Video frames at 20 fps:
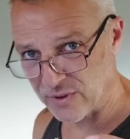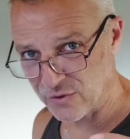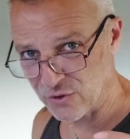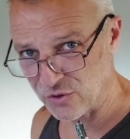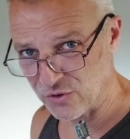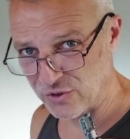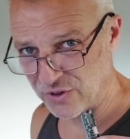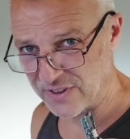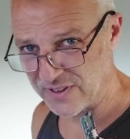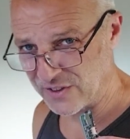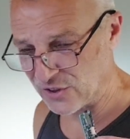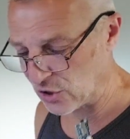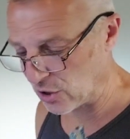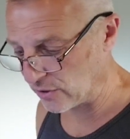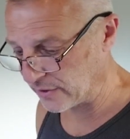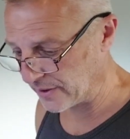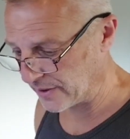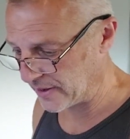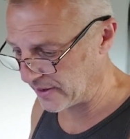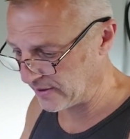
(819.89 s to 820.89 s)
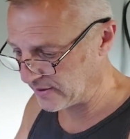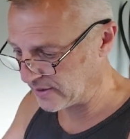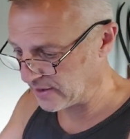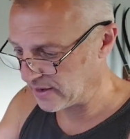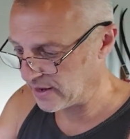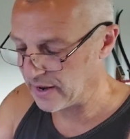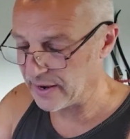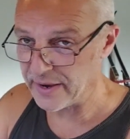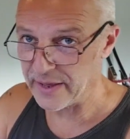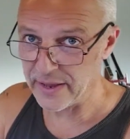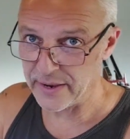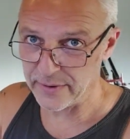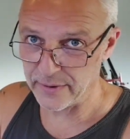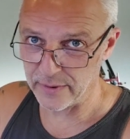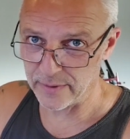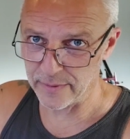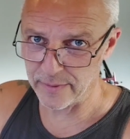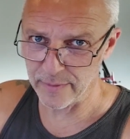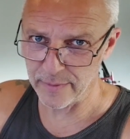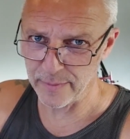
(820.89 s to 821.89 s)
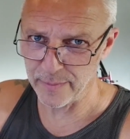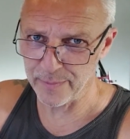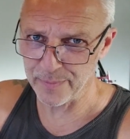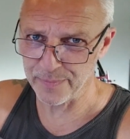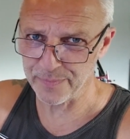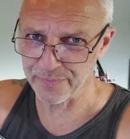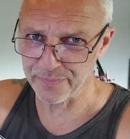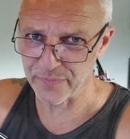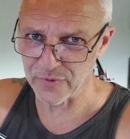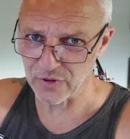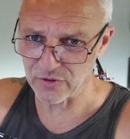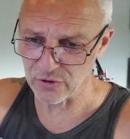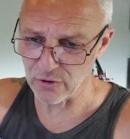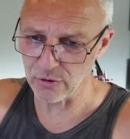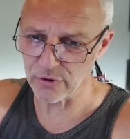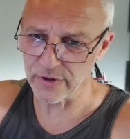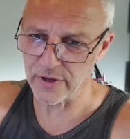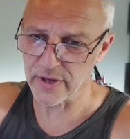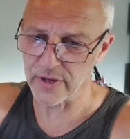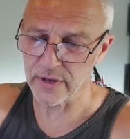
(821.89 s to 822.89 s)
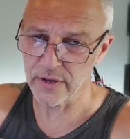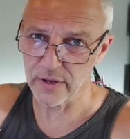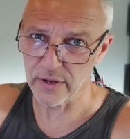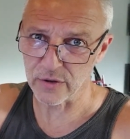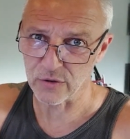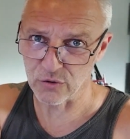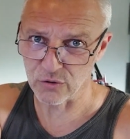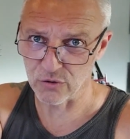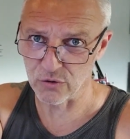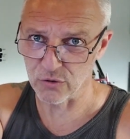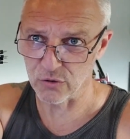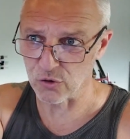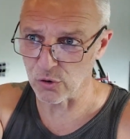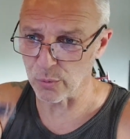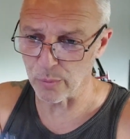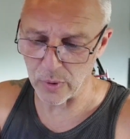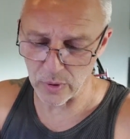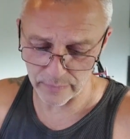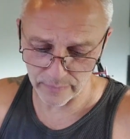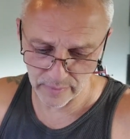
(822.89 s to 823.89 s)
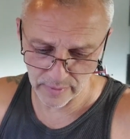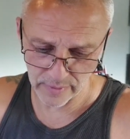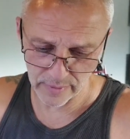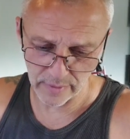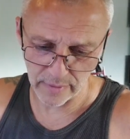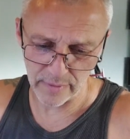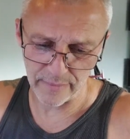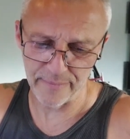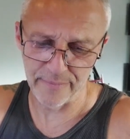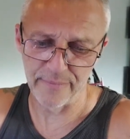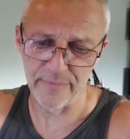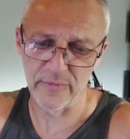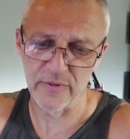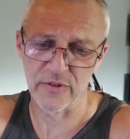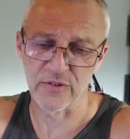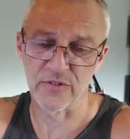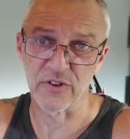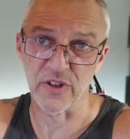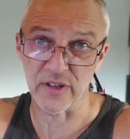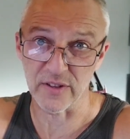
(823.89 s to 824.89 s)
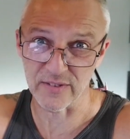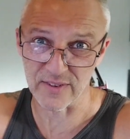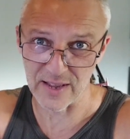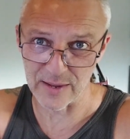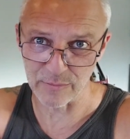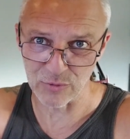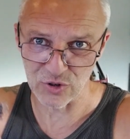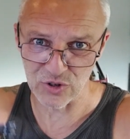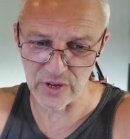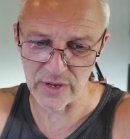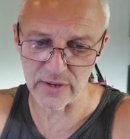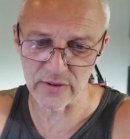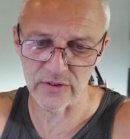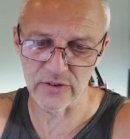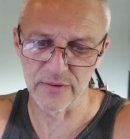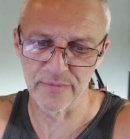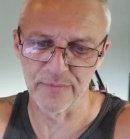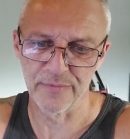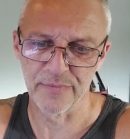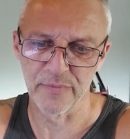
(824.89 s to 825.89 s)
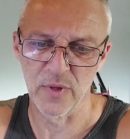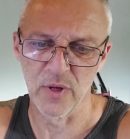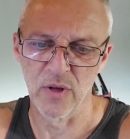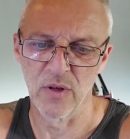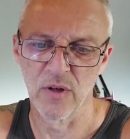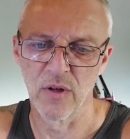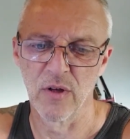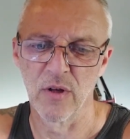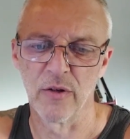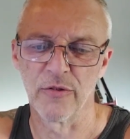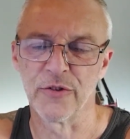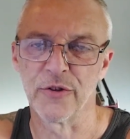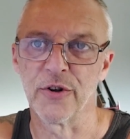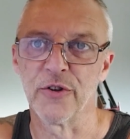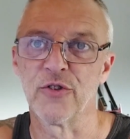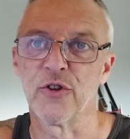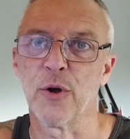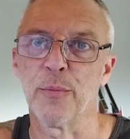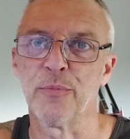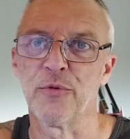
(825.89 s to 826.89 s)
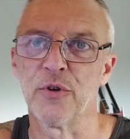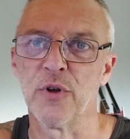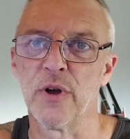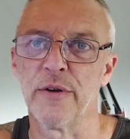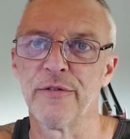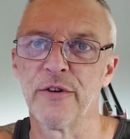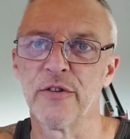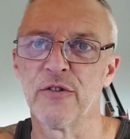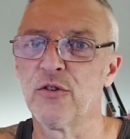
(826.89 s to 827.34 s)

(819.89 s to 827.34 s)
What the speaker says: just going to desolder these, and then solder Dupont 6x6 onto the top surface.